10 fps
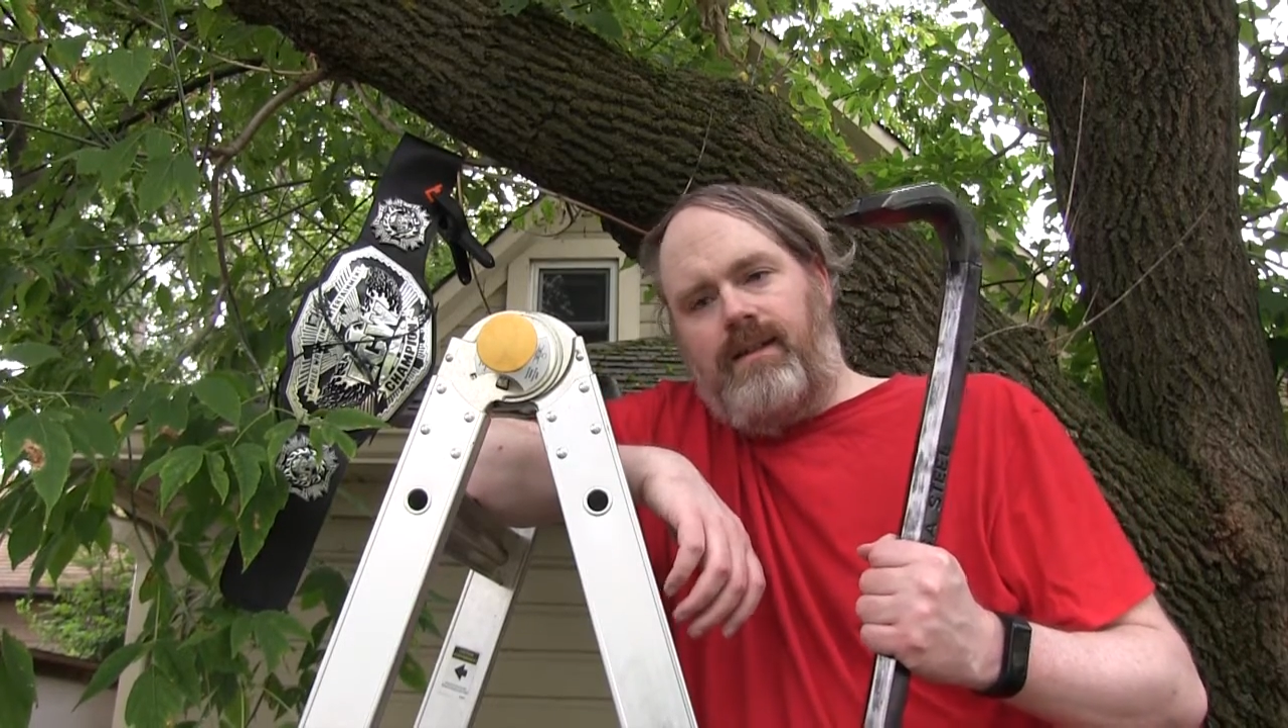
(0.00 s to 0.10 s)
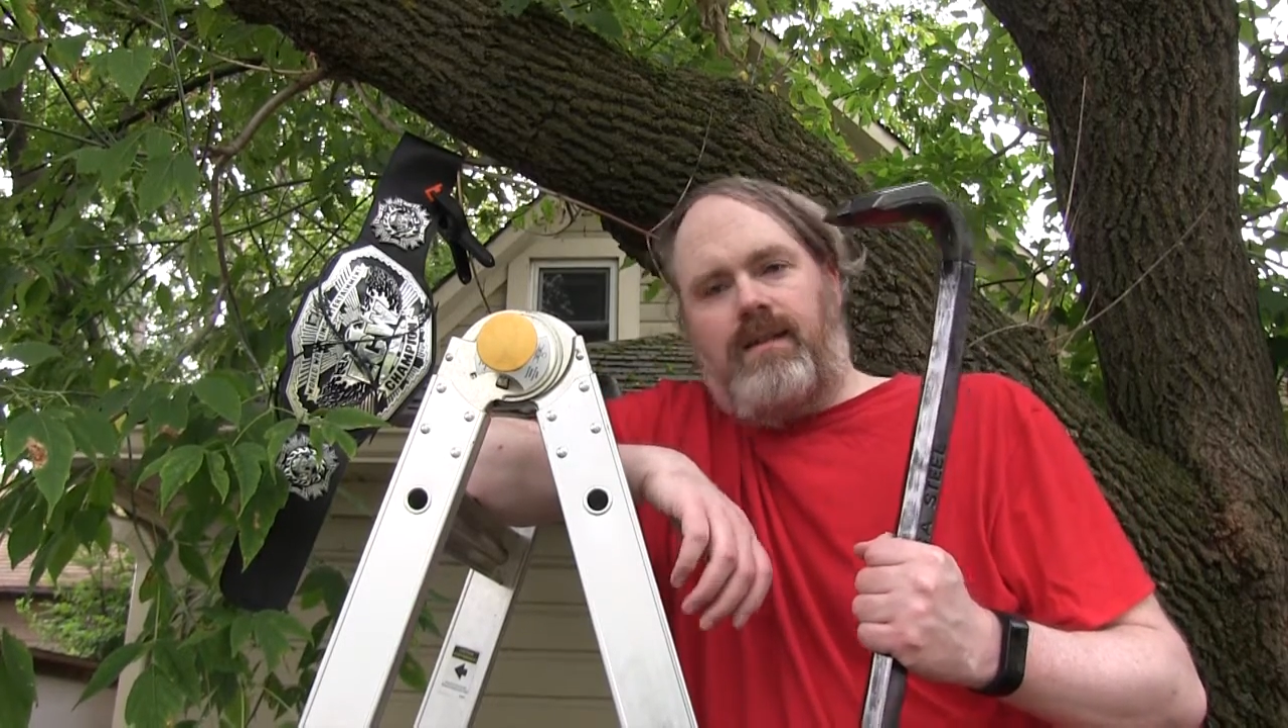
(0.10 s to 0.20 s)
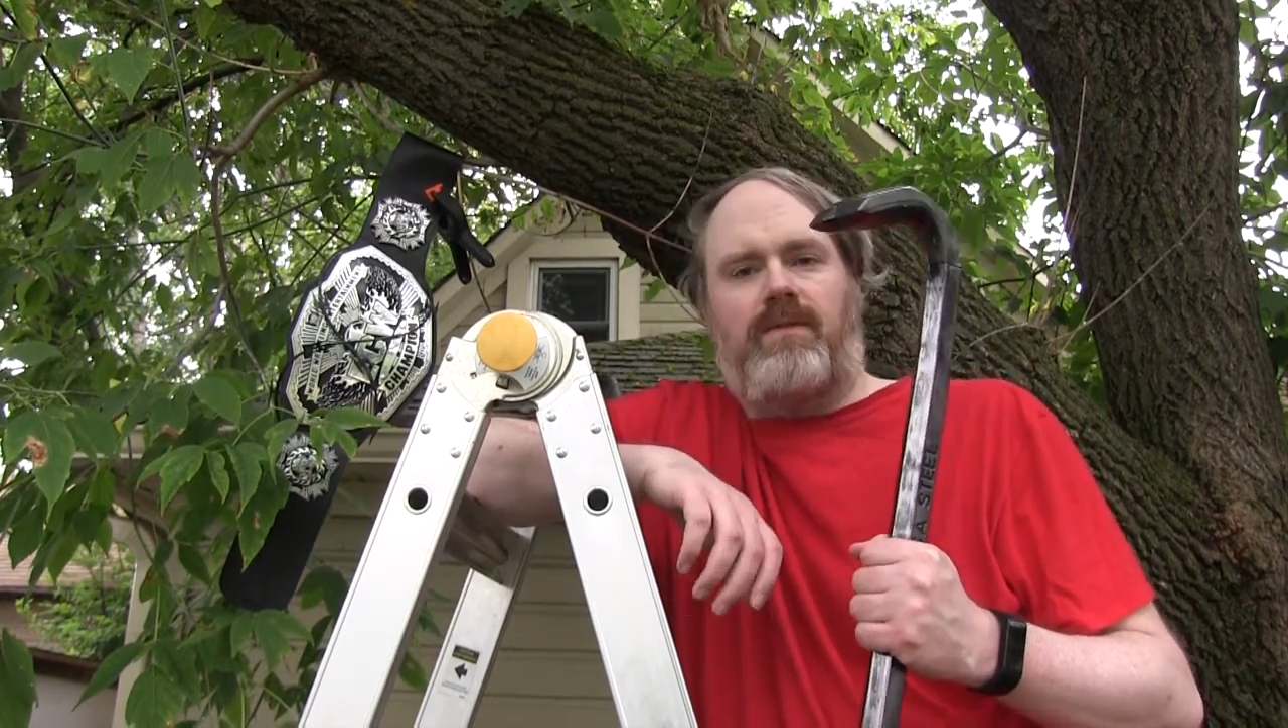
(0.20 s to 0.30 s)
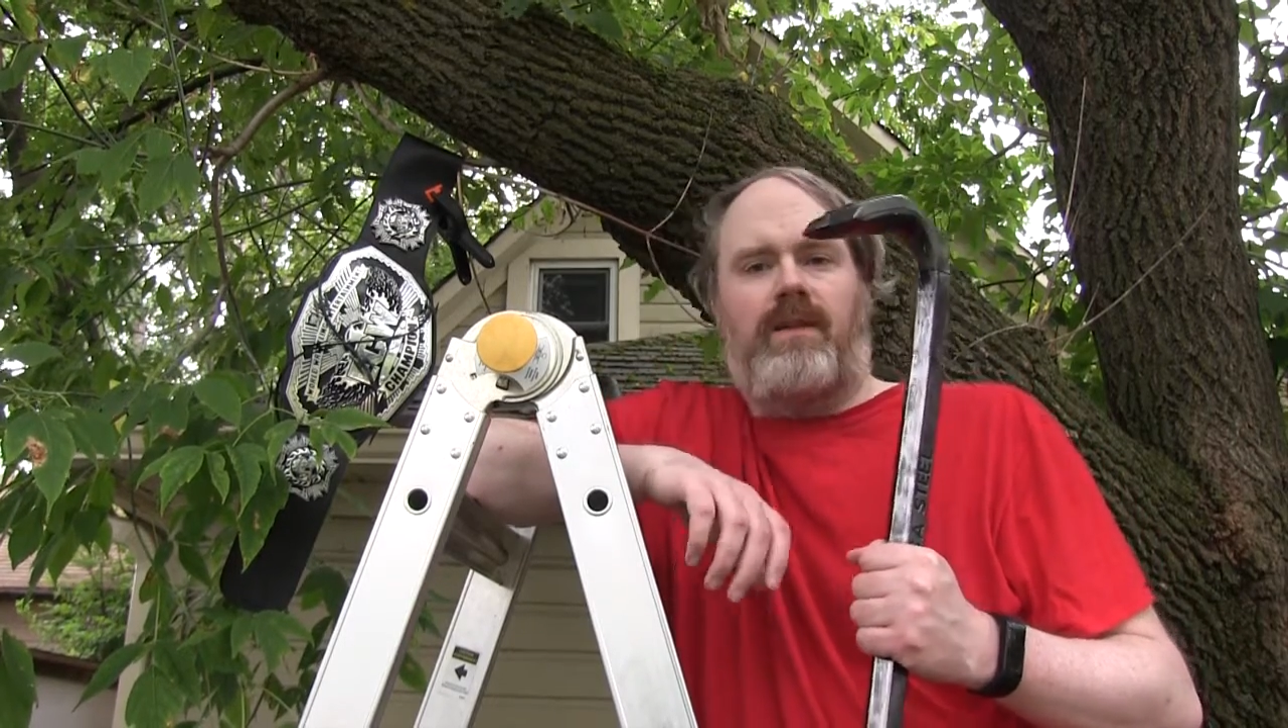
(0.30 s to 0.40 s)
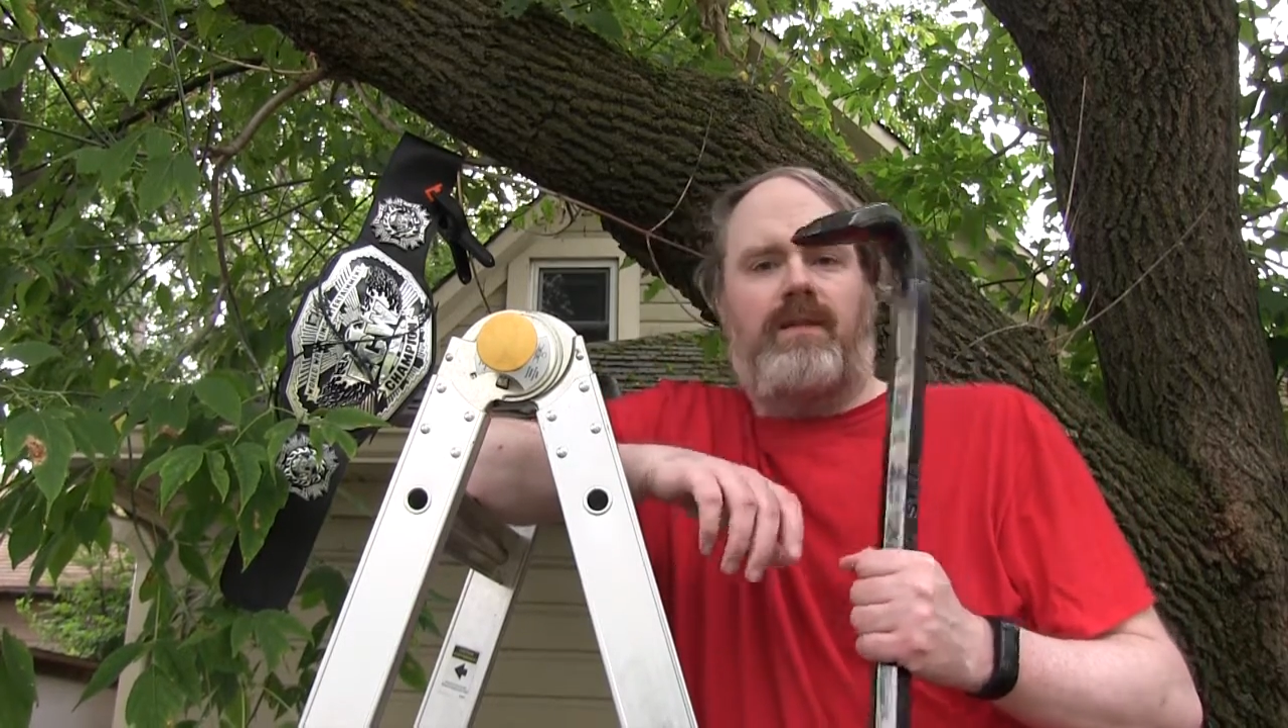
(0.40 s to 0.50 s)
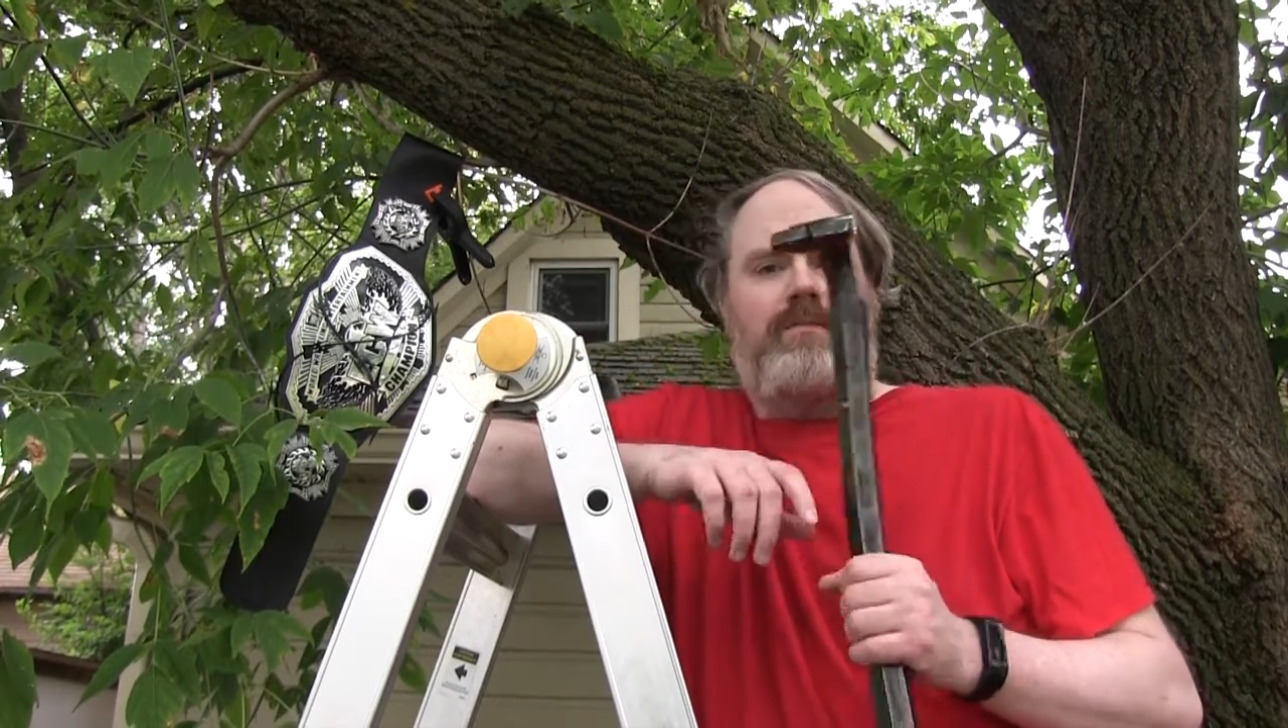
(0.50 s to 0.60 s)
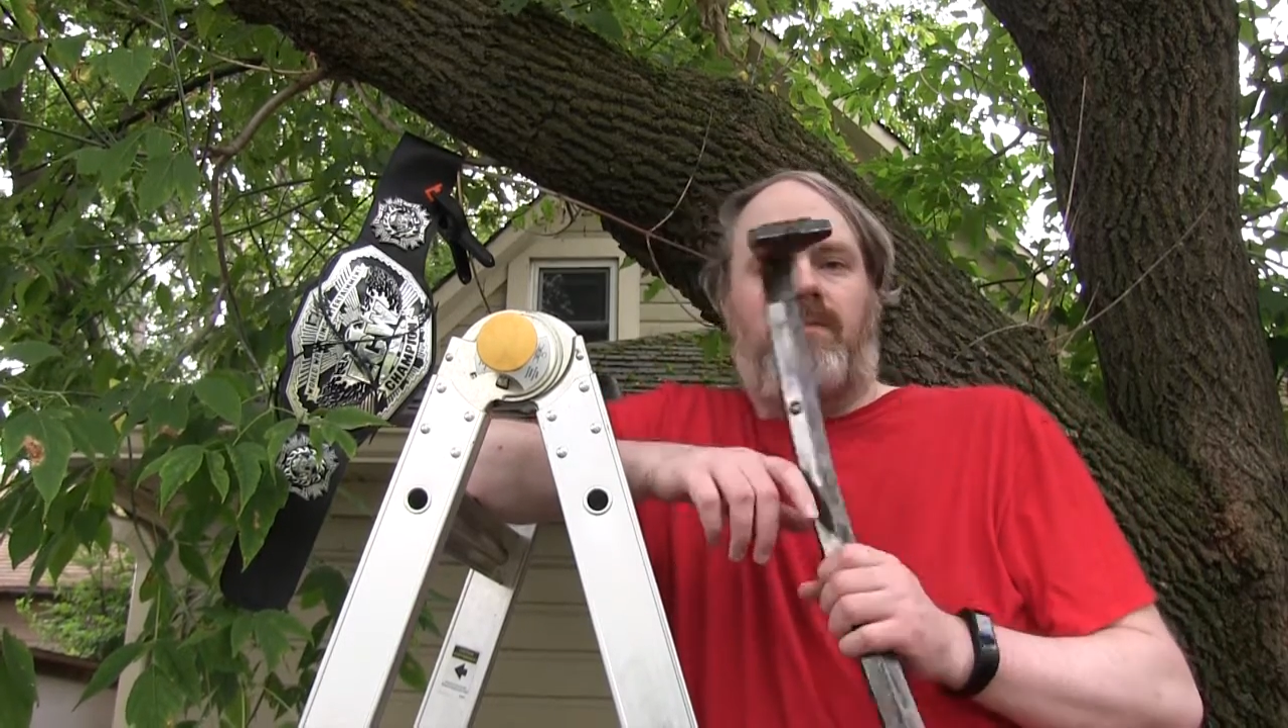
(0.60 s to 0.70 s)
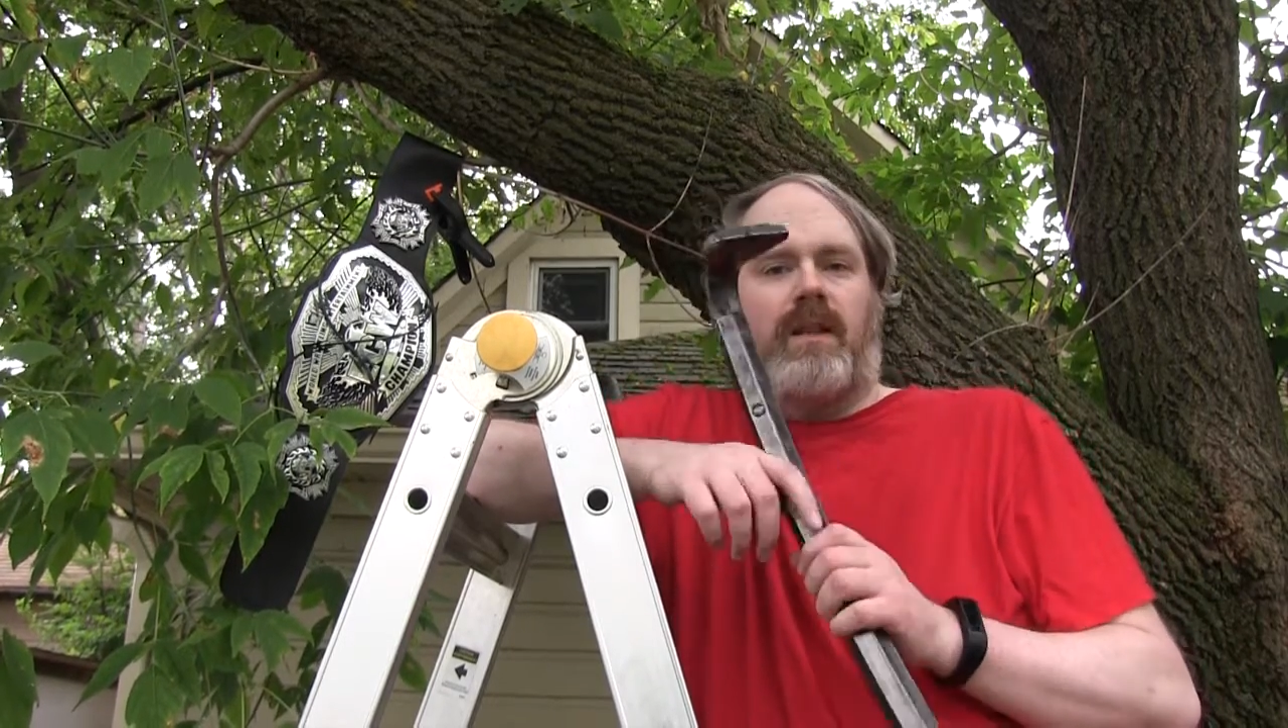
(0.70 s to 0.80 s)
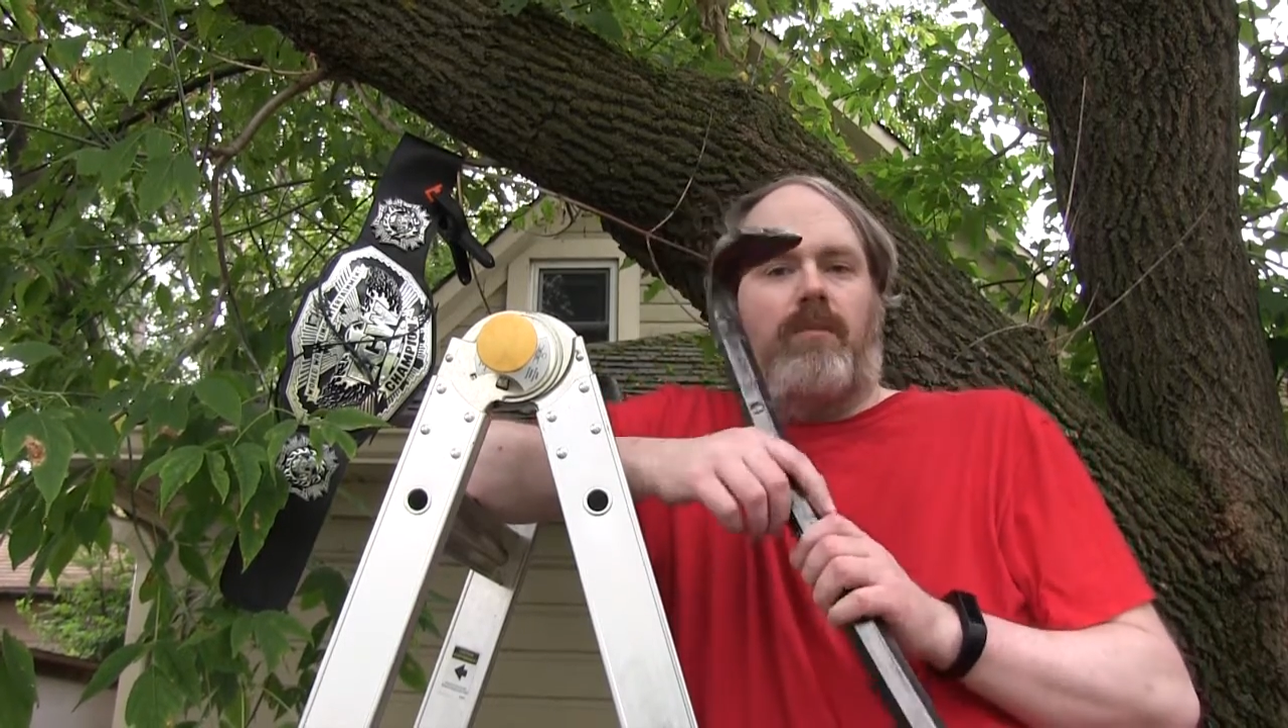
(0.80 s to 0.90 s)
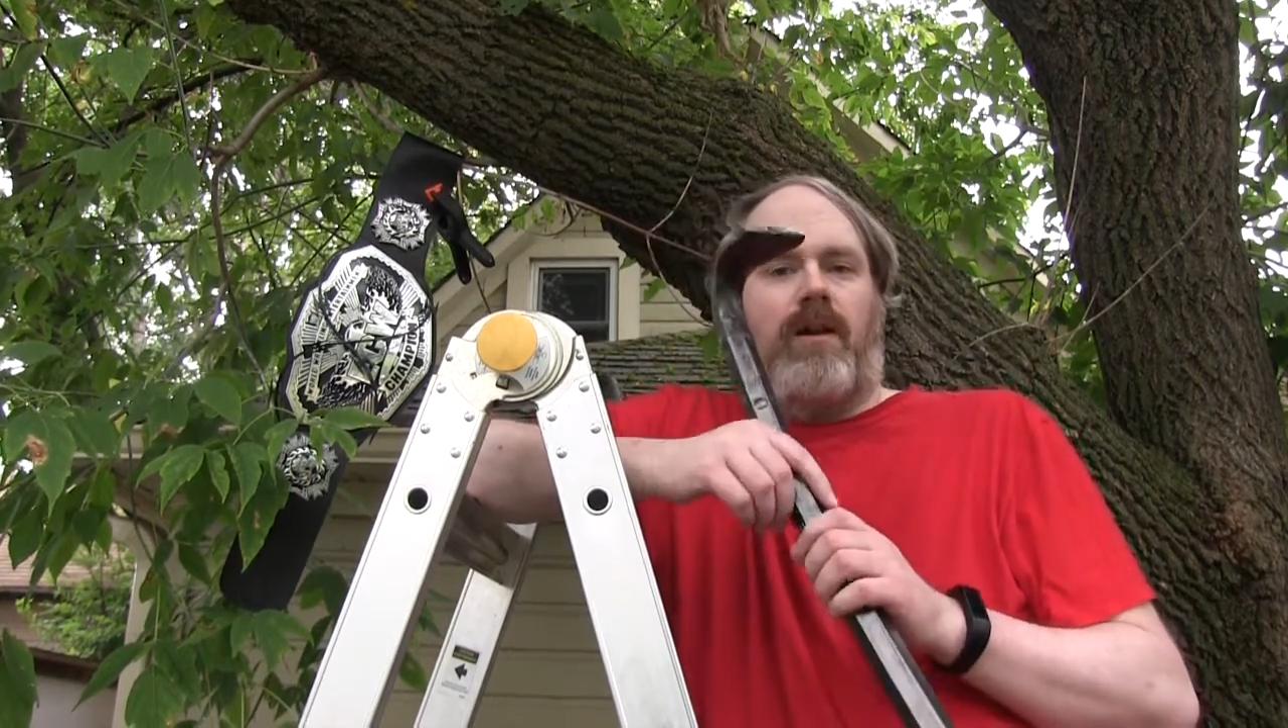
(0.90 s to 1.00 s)
it's fun to
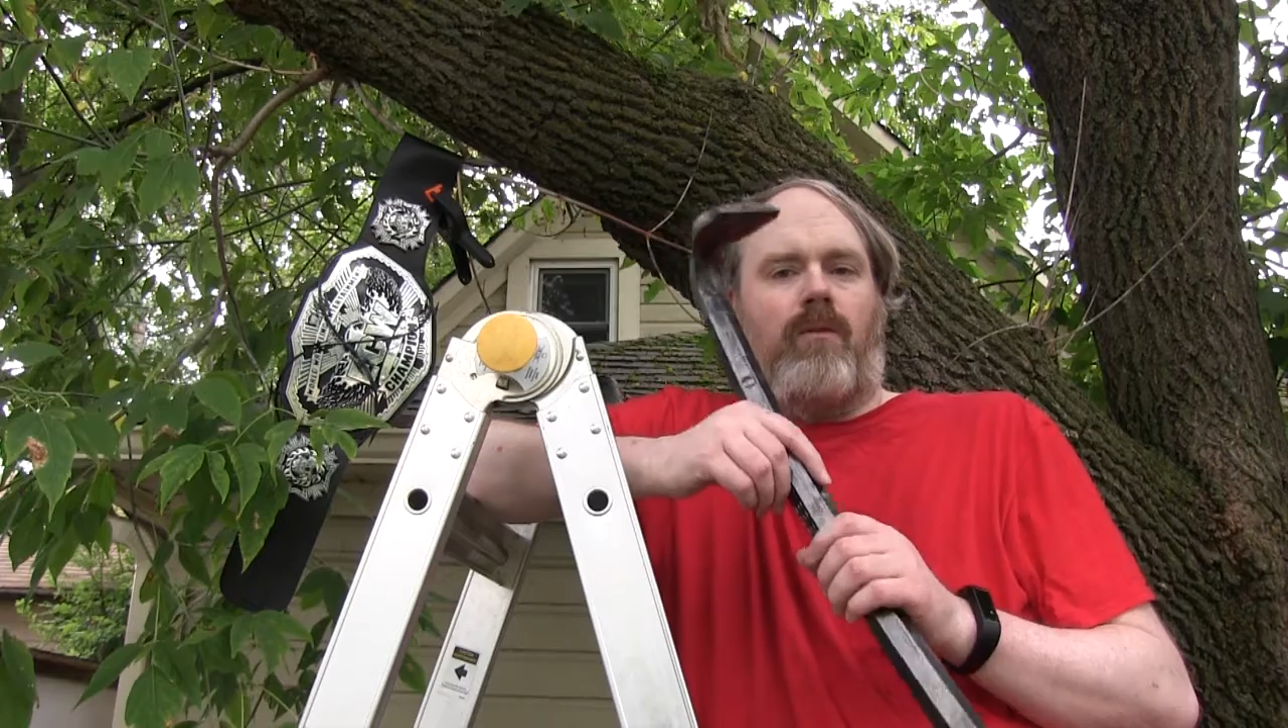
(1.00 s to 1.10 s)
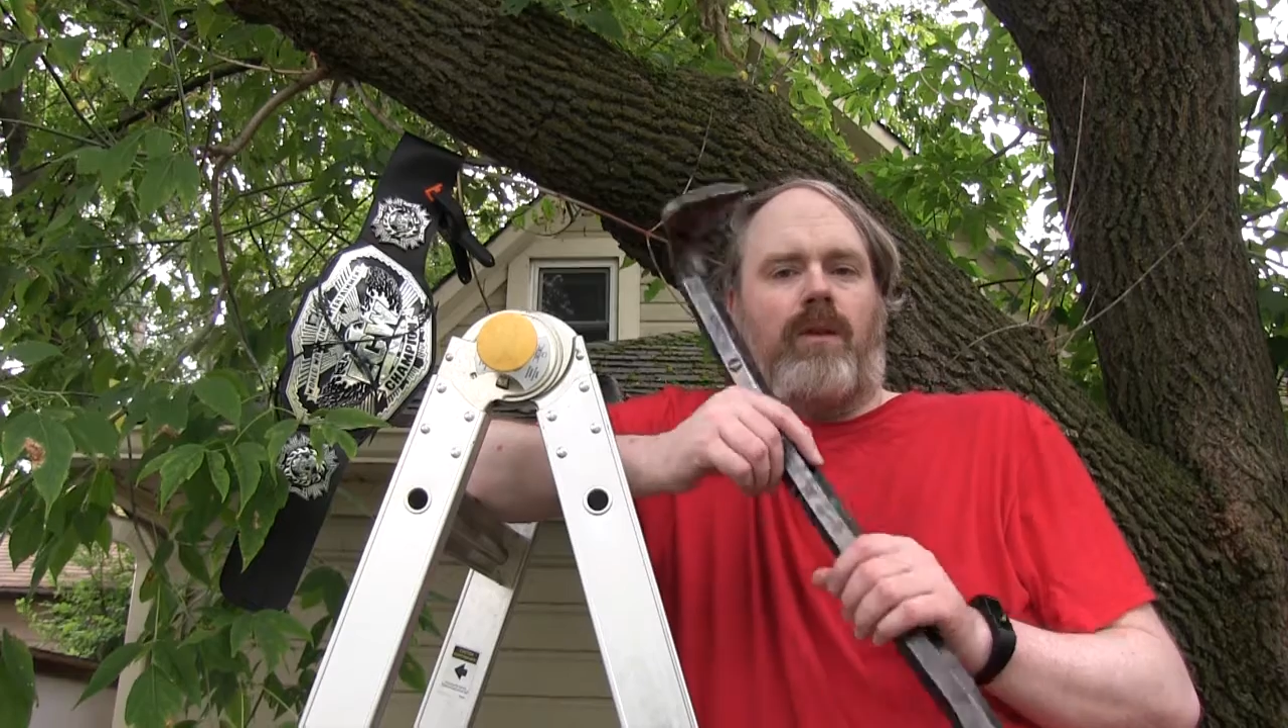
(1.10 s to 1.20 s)
play by